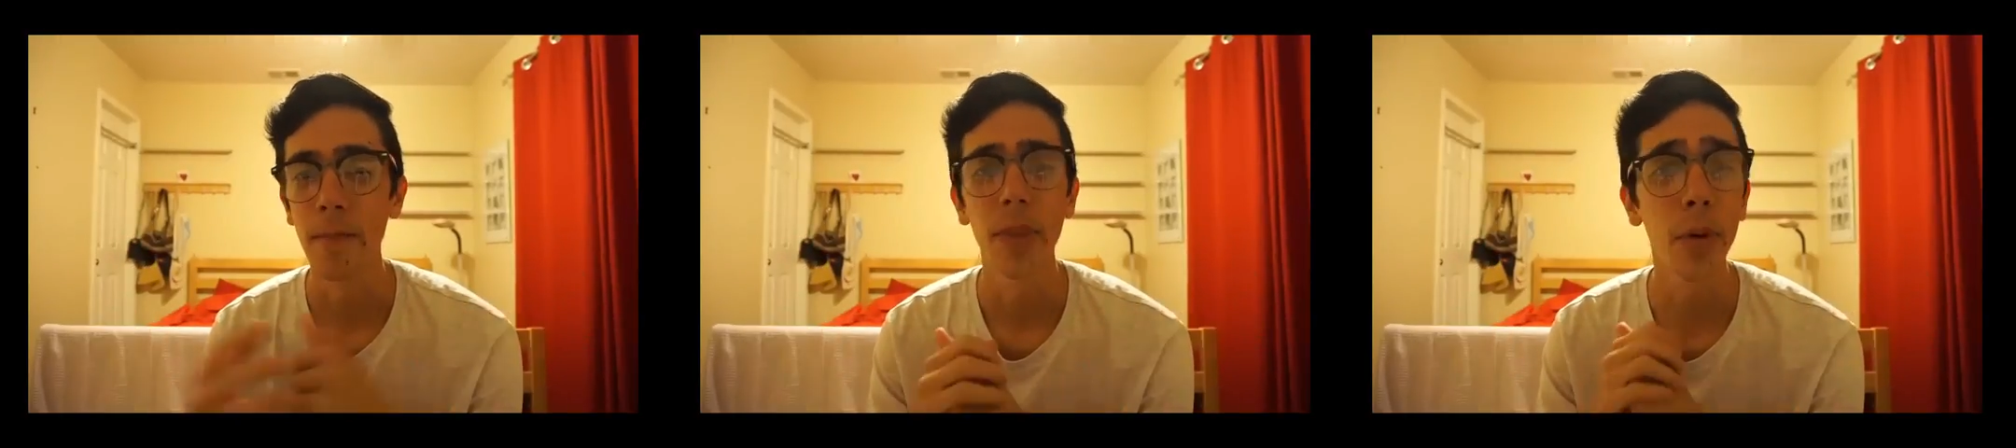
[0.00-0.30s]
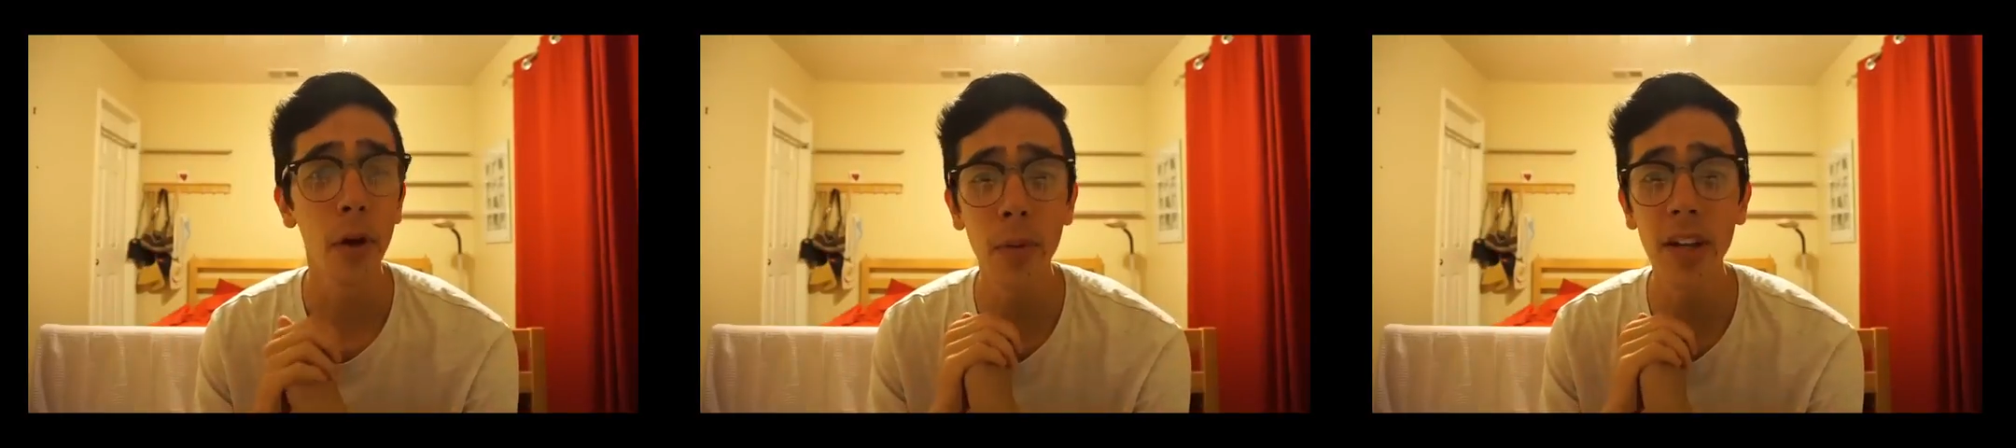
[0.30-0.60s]
The
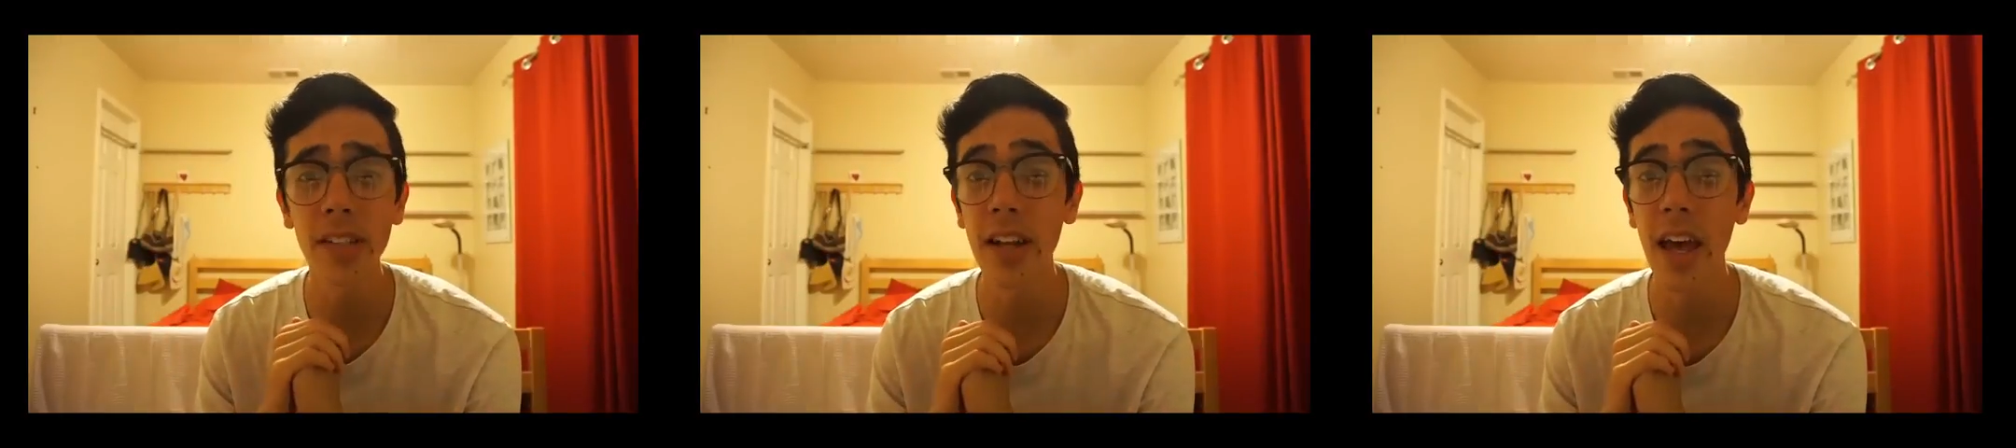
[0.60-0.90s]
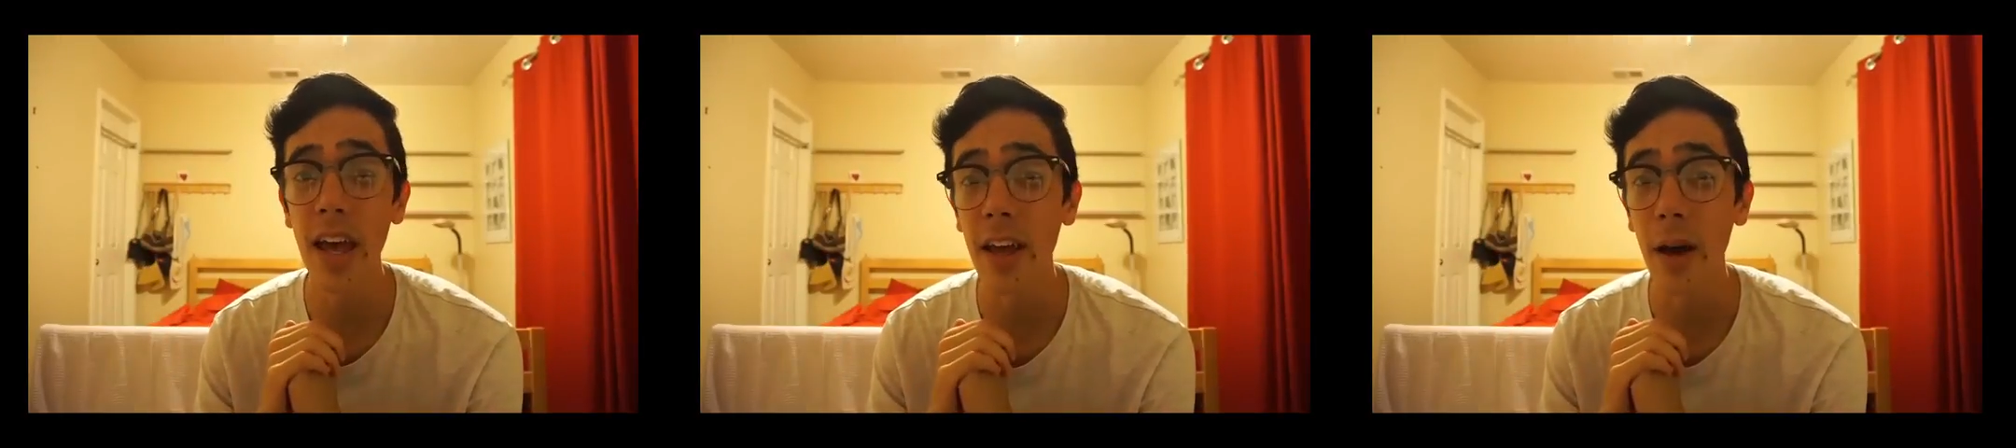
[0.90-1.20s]
Pokemon is going
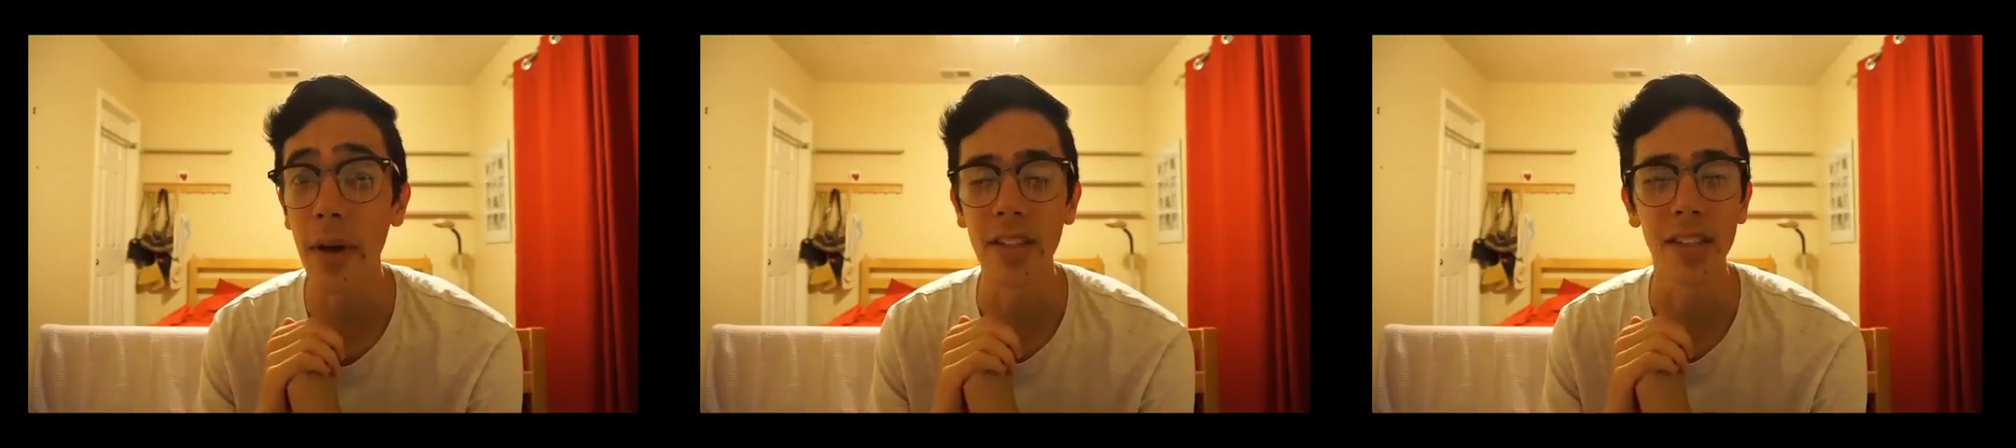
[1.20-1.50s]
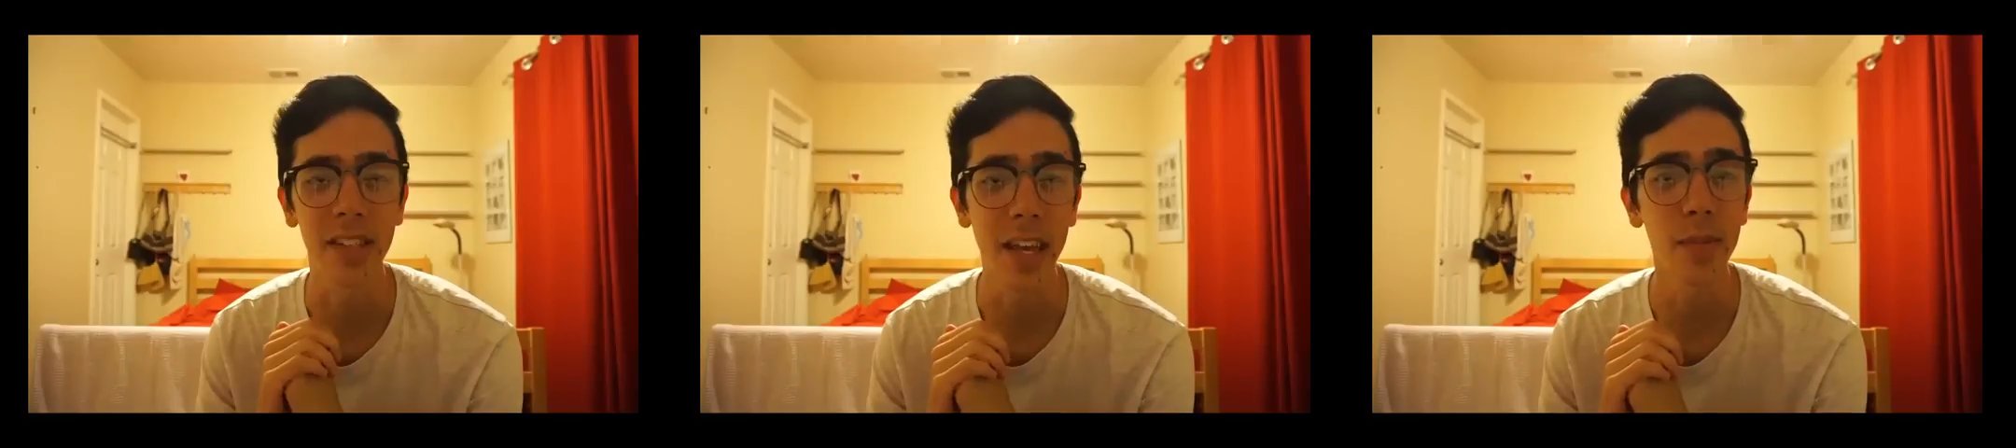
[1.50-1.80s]
to end up at the
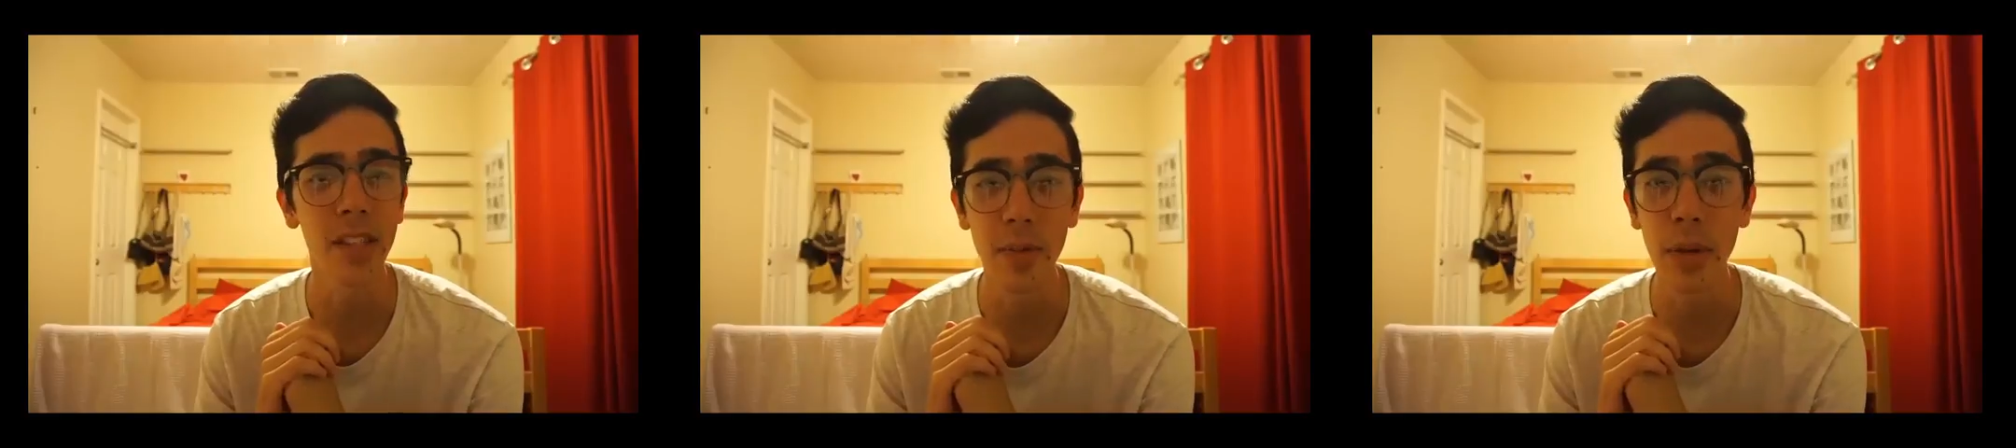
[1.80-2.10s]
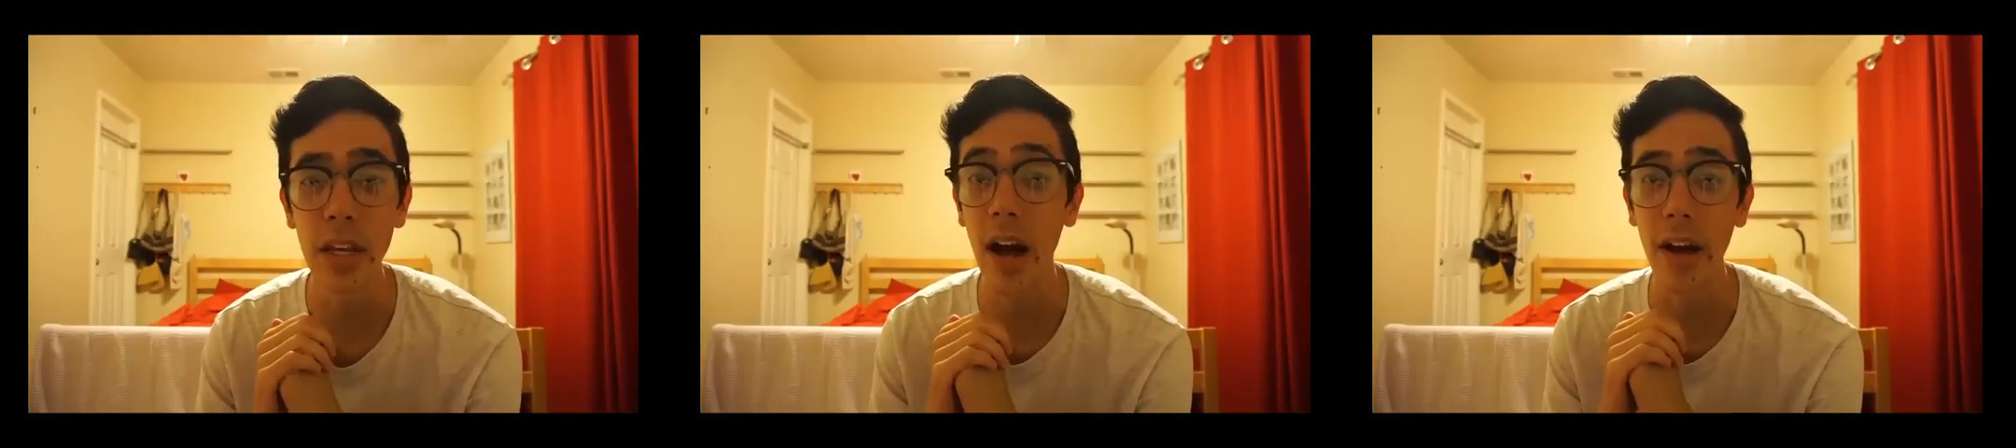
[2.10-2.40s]
same
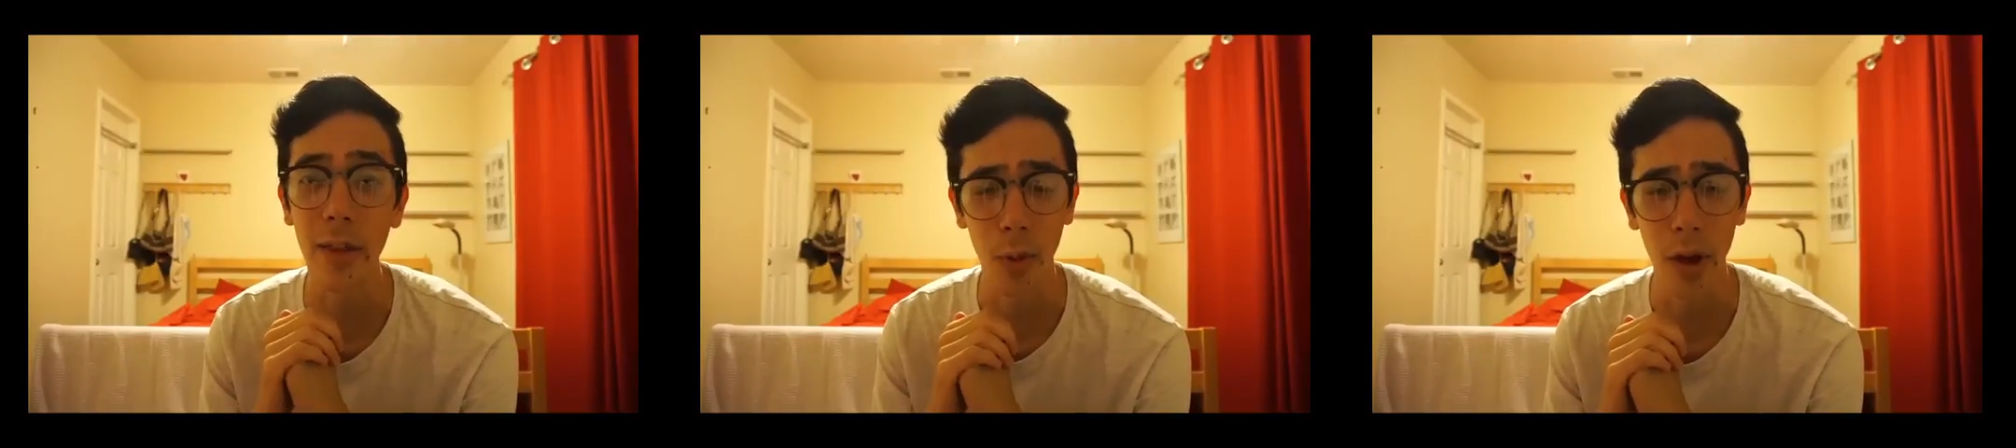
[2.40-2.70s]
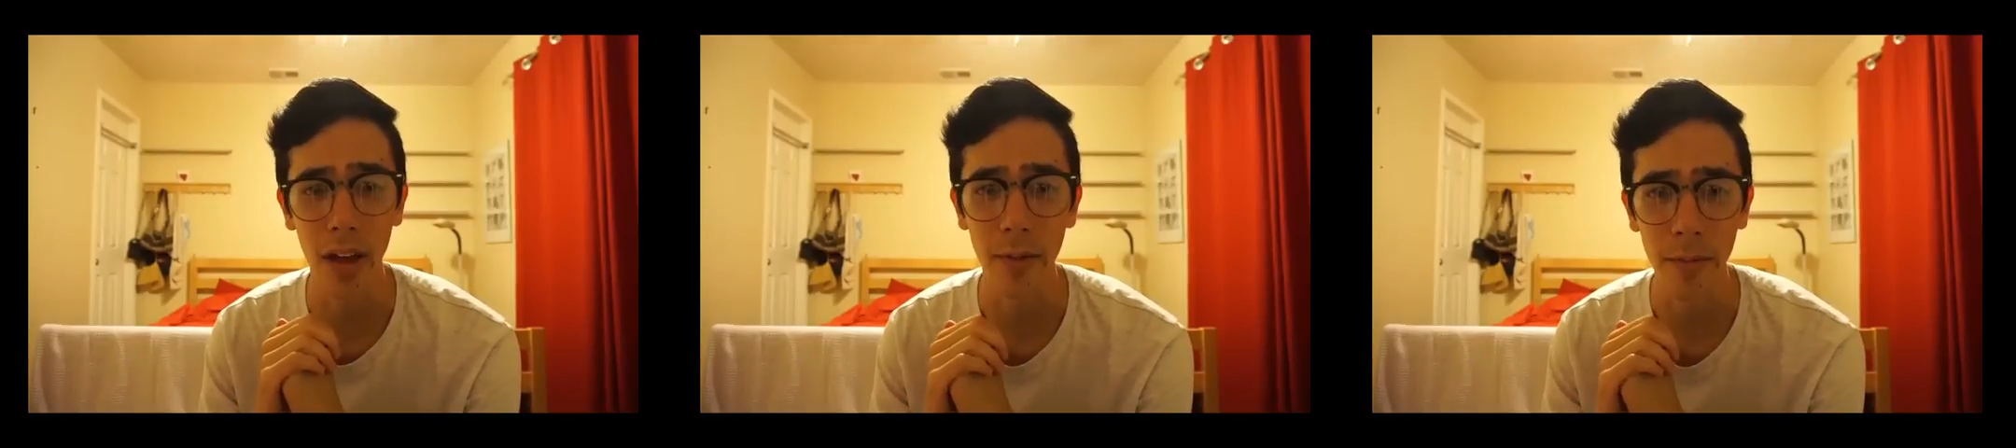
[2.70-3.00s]
CP either
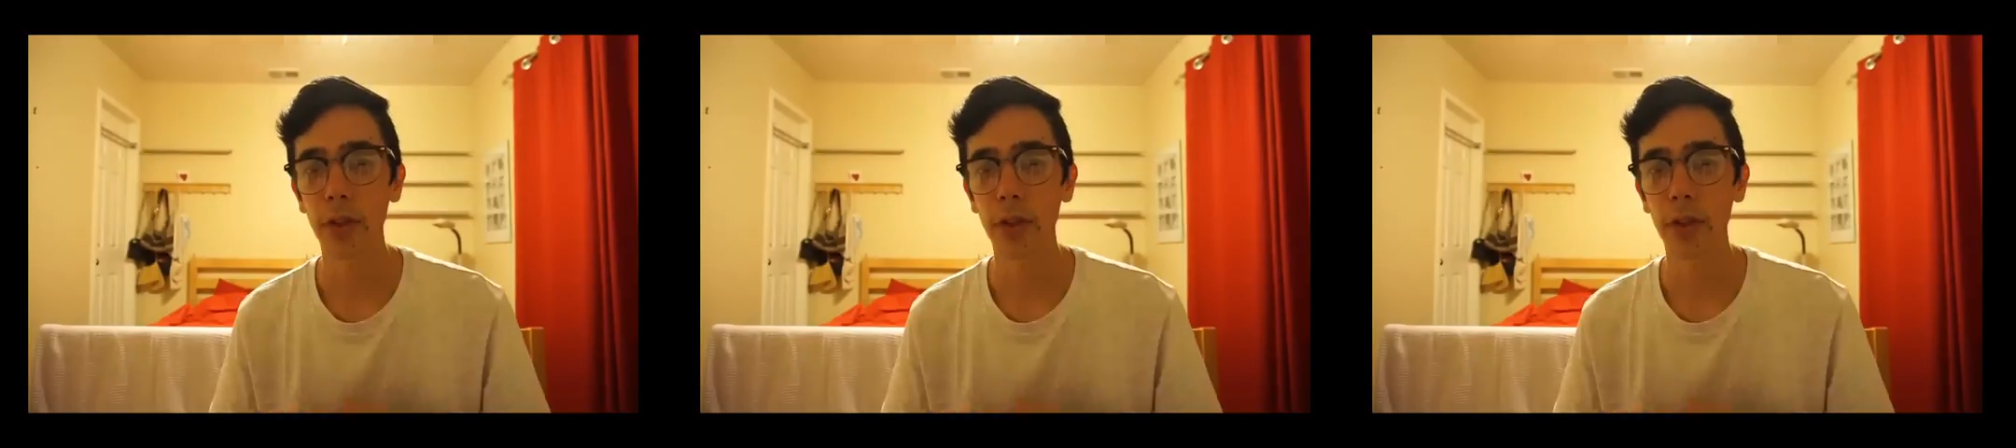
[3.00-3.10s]
way.